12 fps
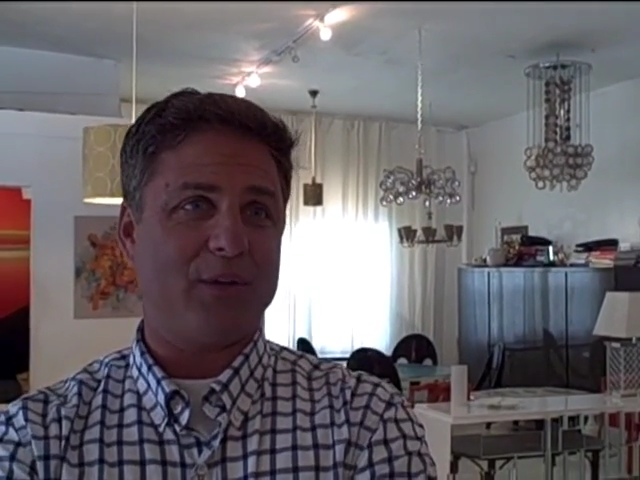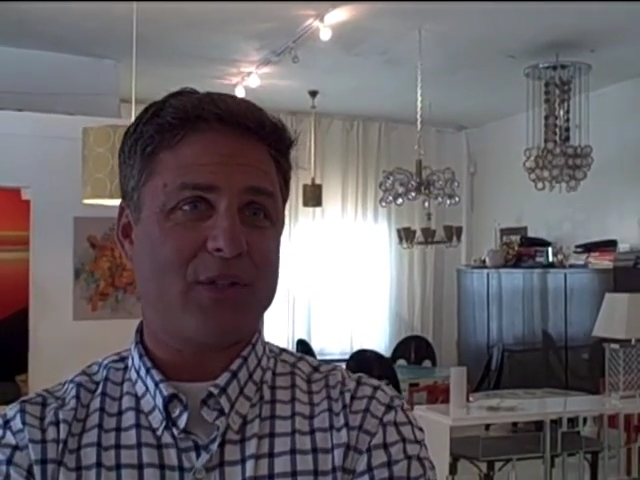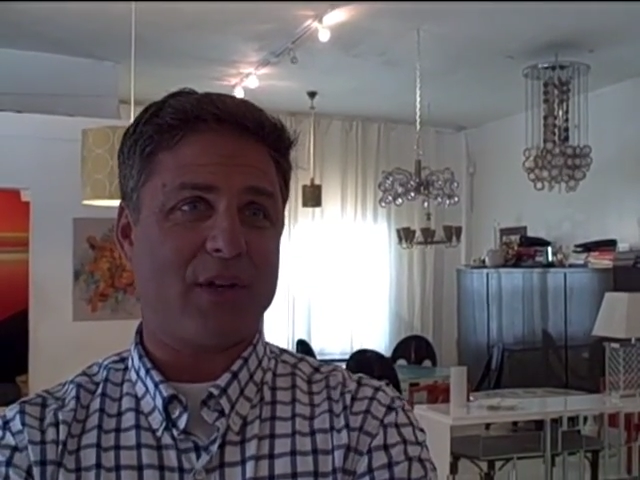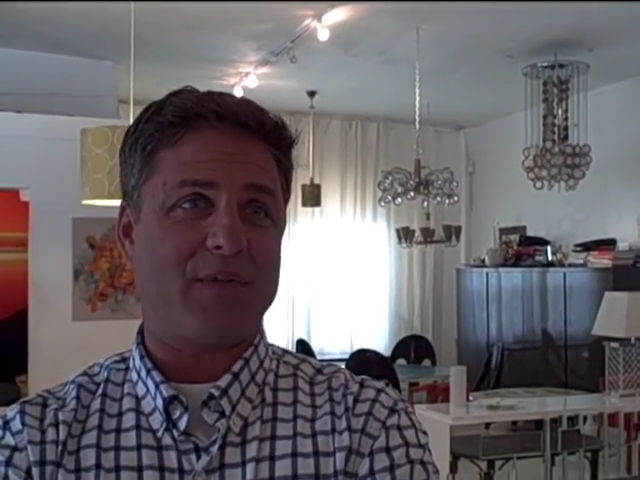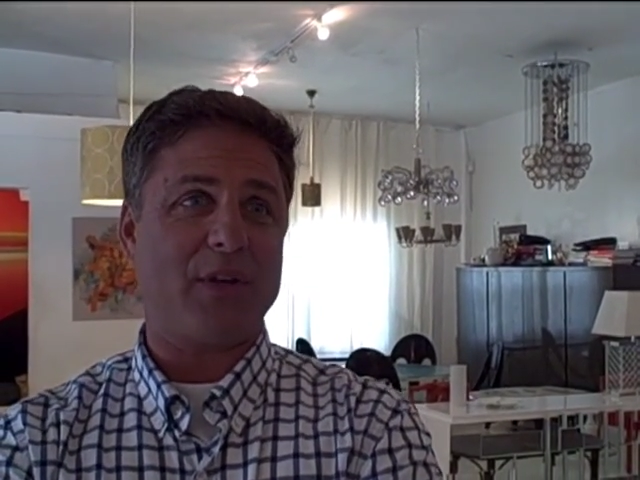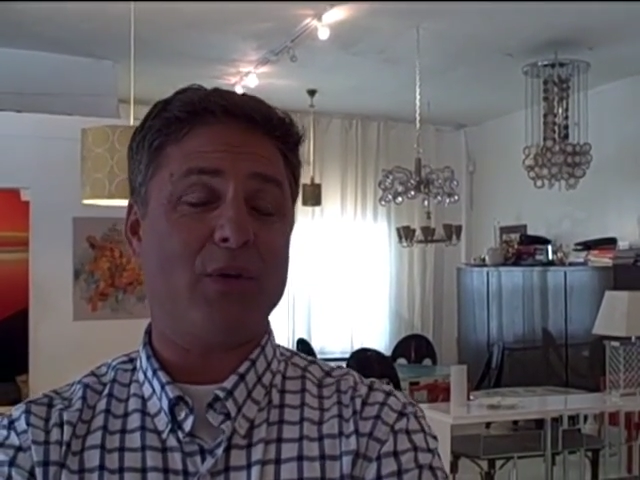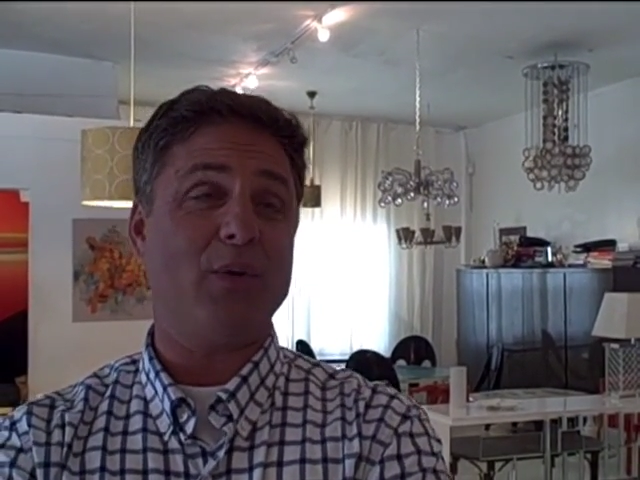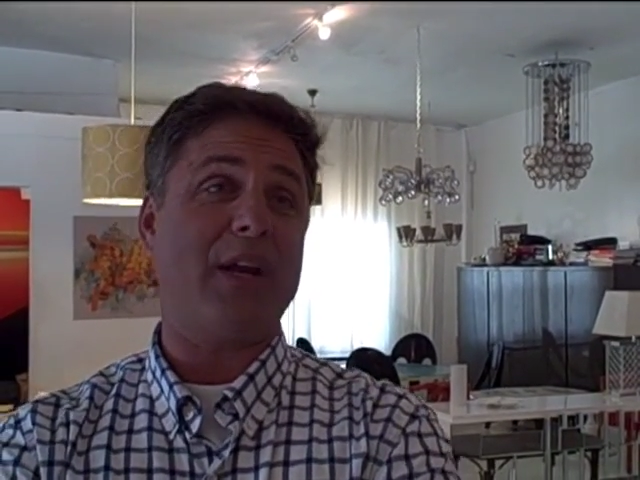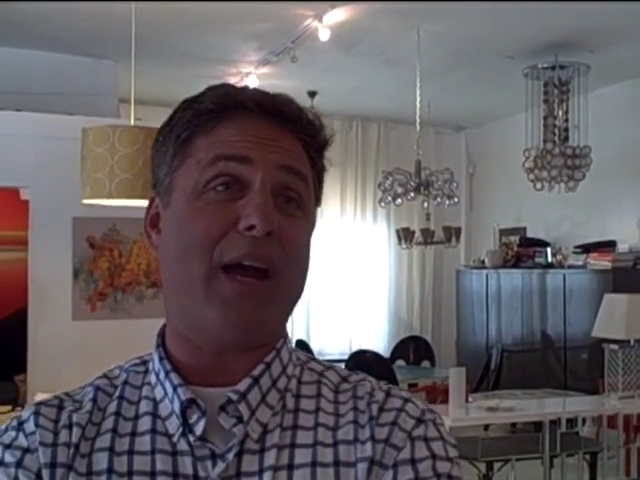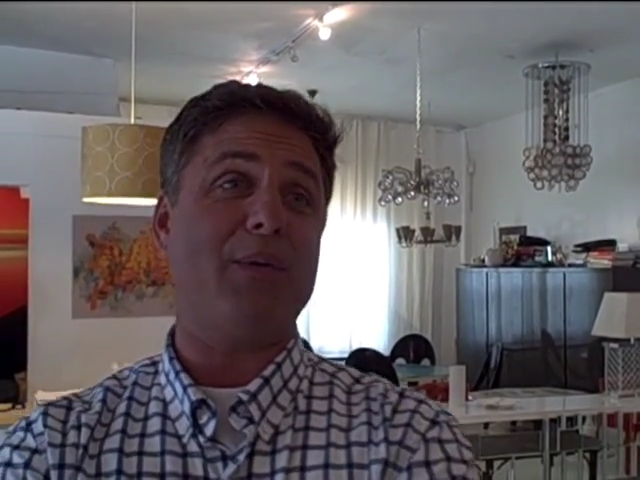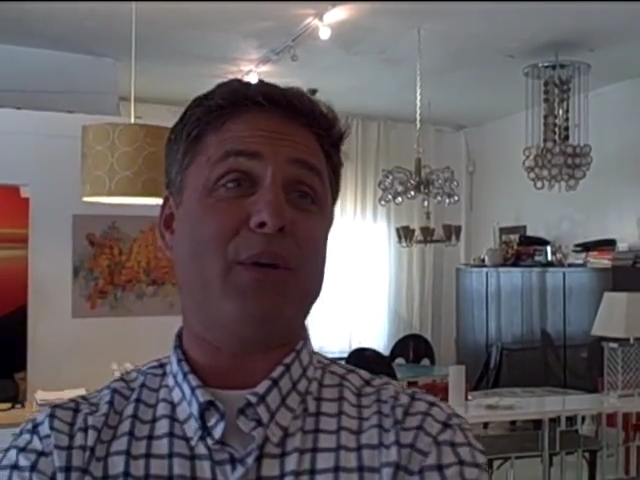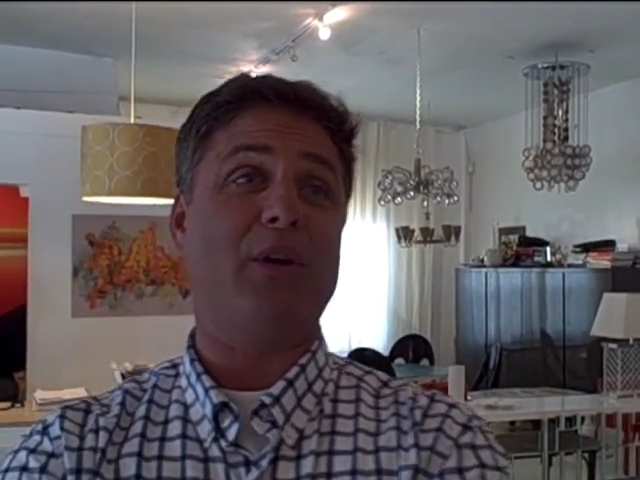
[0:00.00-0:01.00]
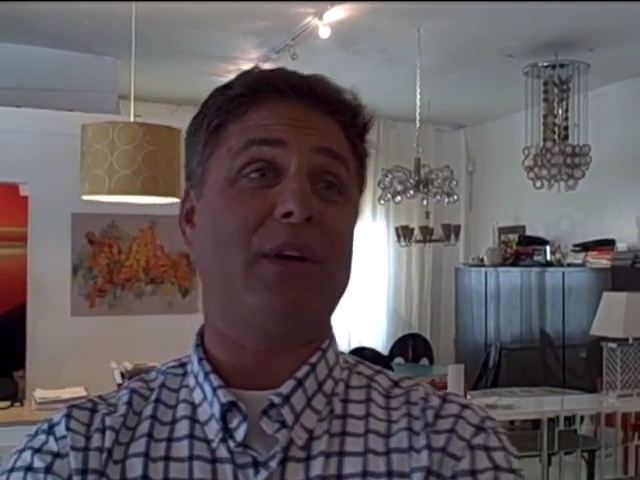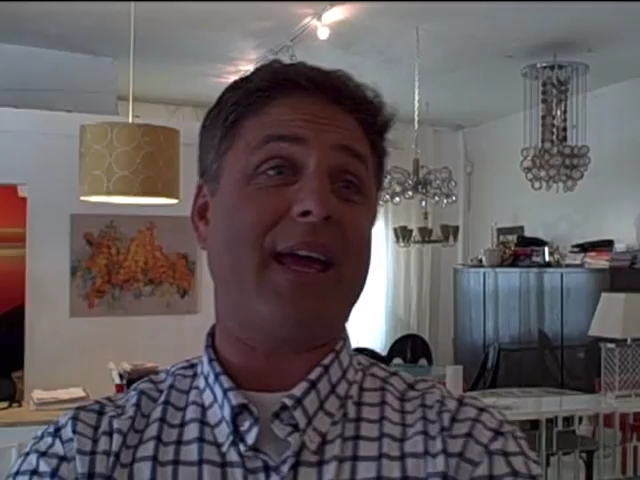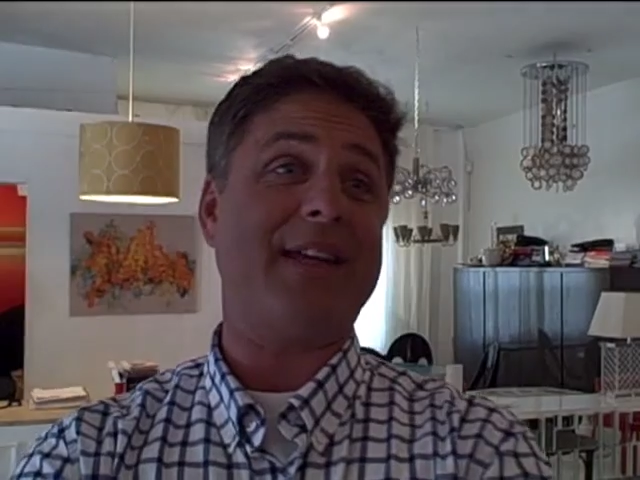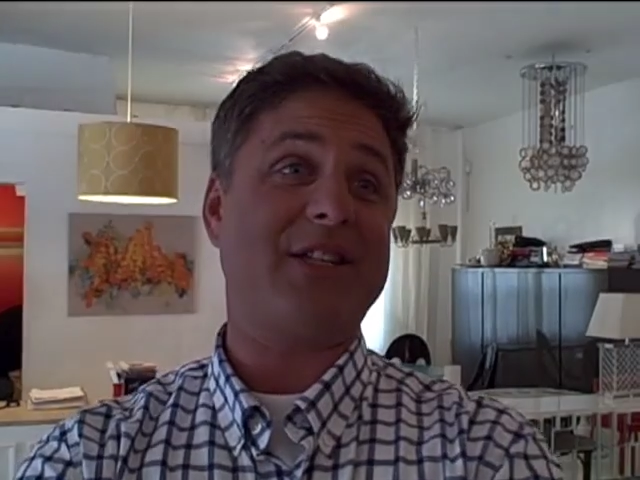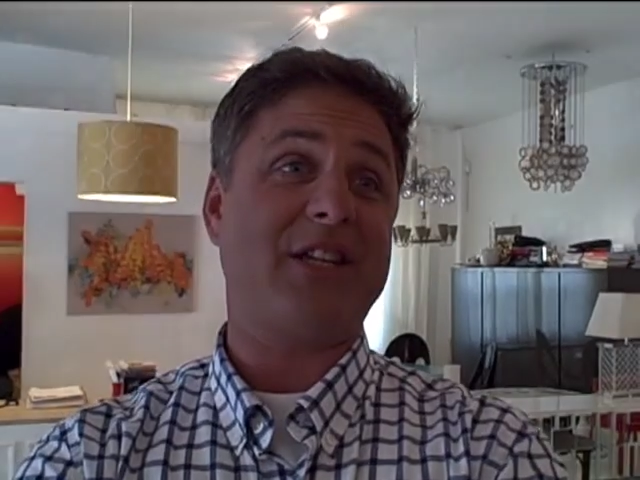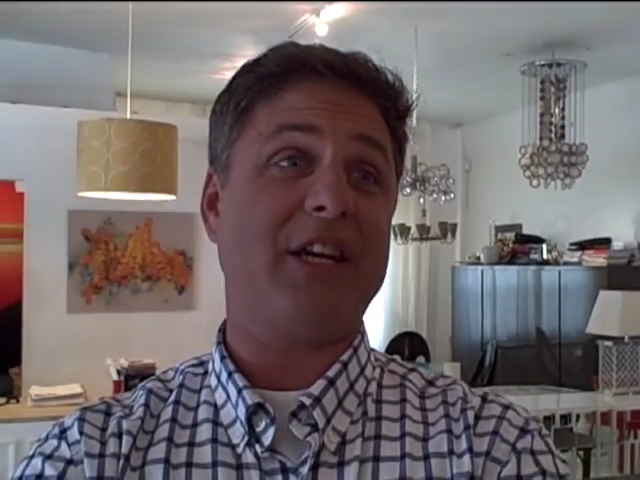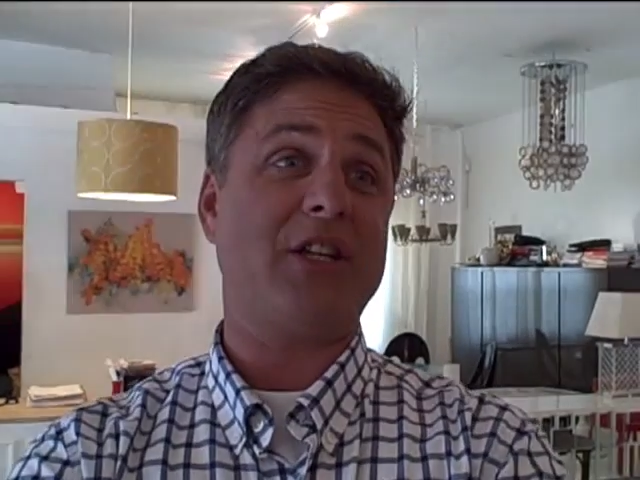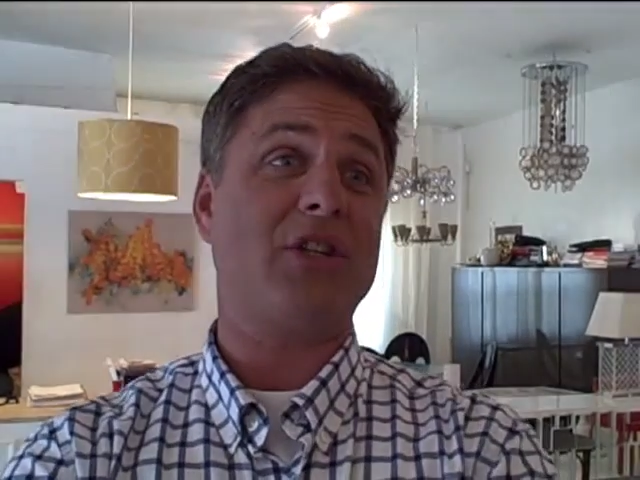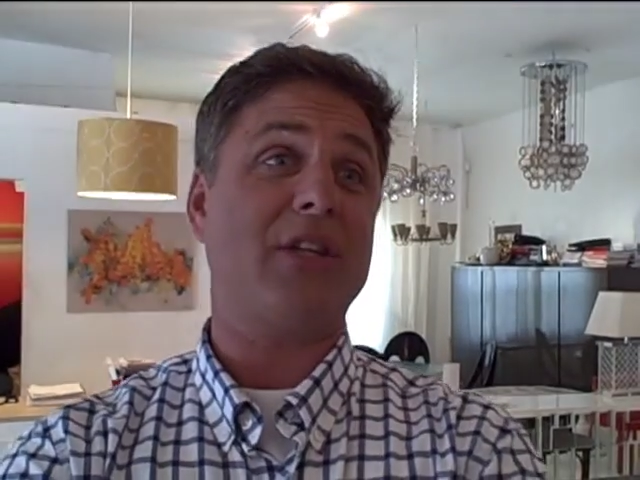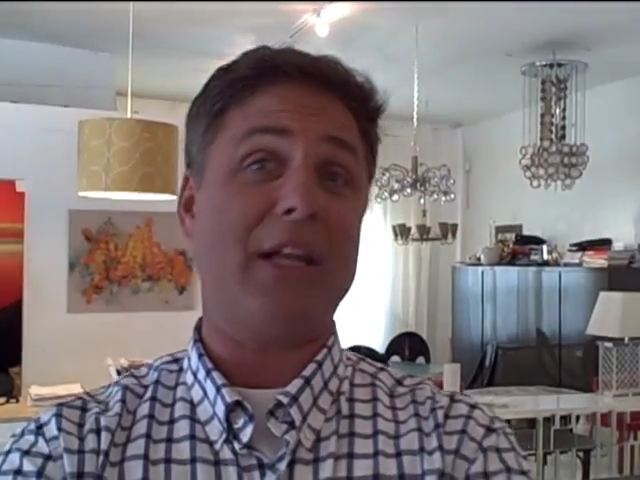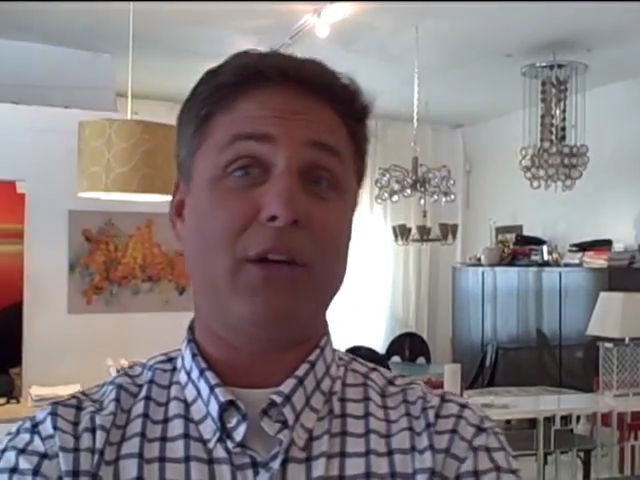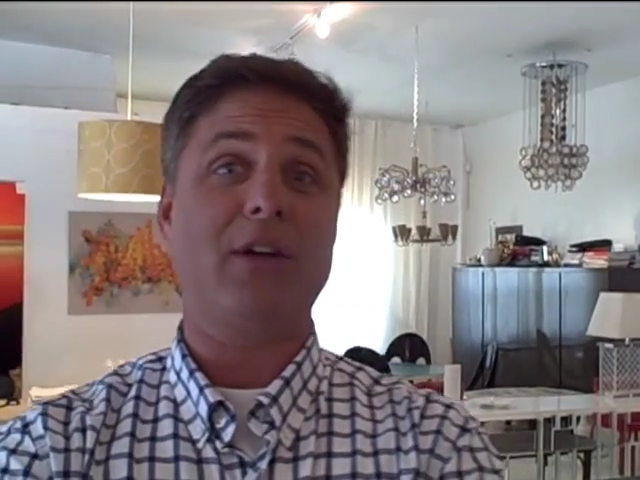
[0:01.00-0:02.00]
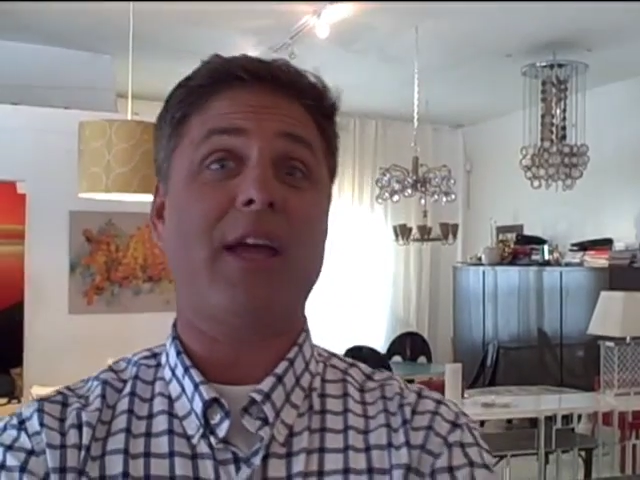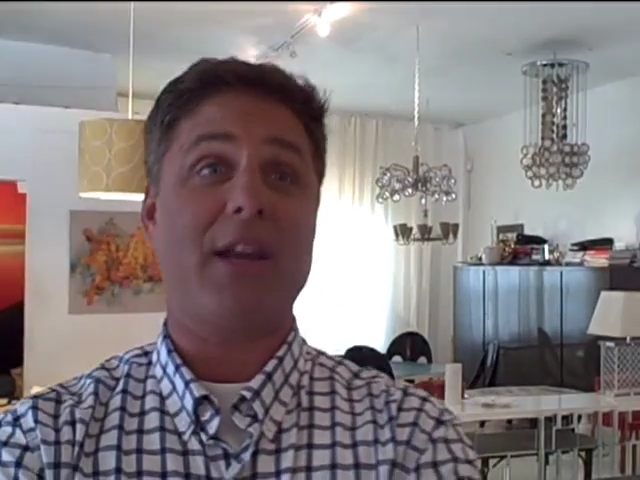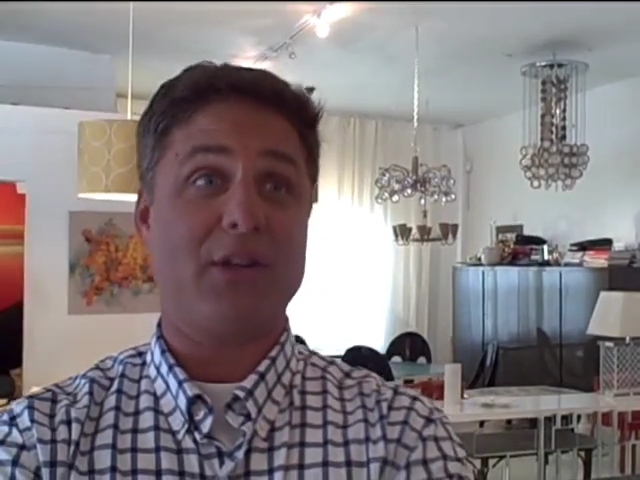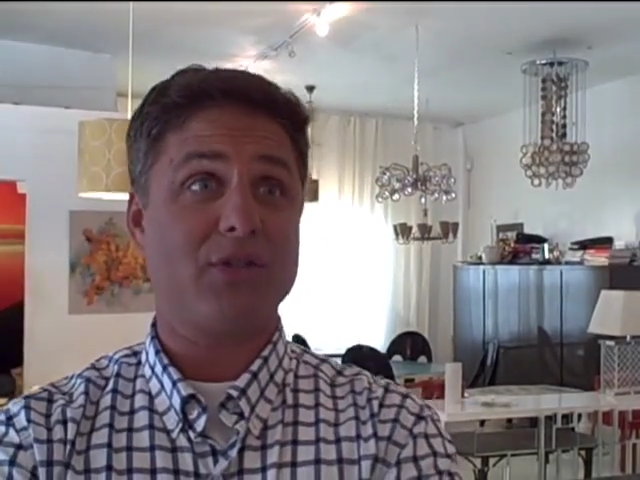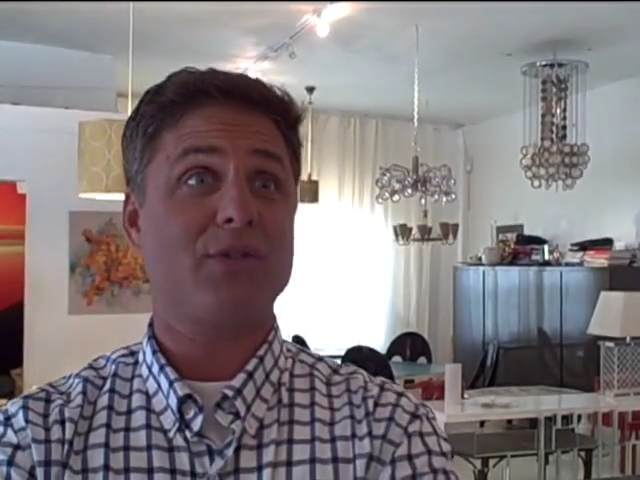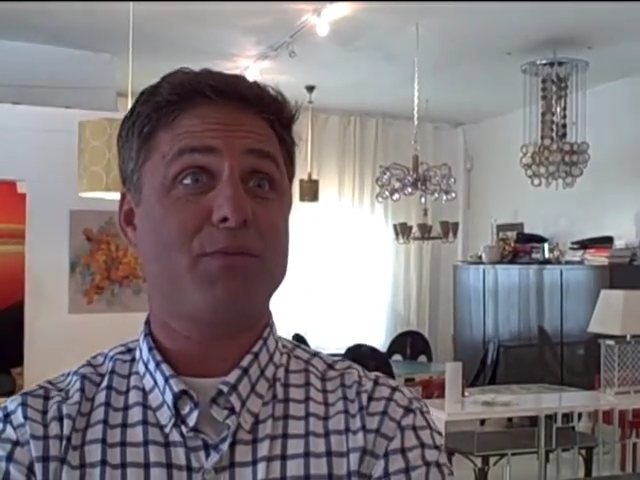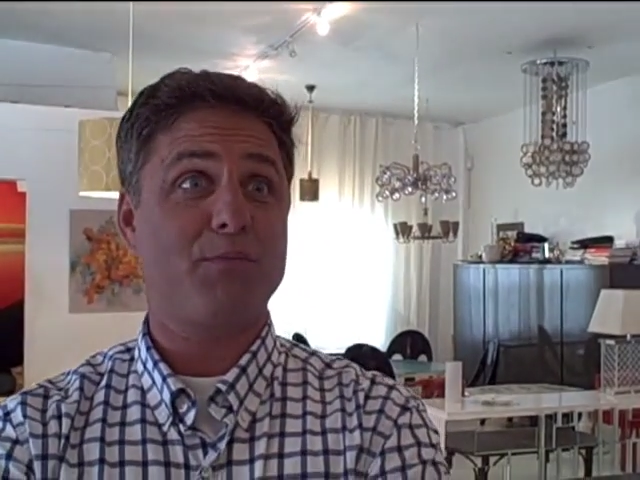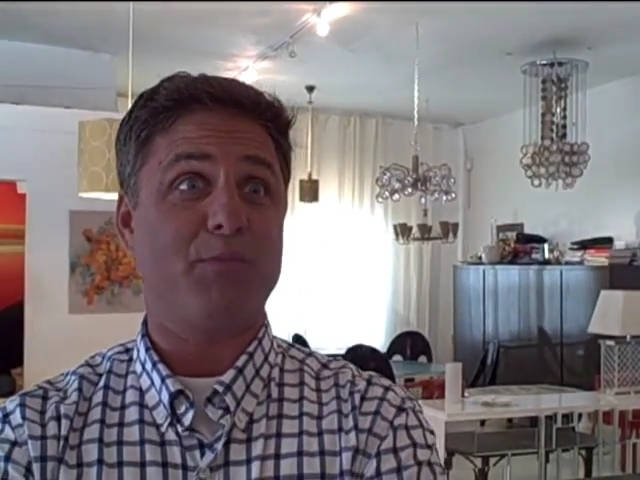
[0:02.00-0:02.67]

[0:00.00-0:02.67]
Stuff that you and I would look at as kids, and they look at as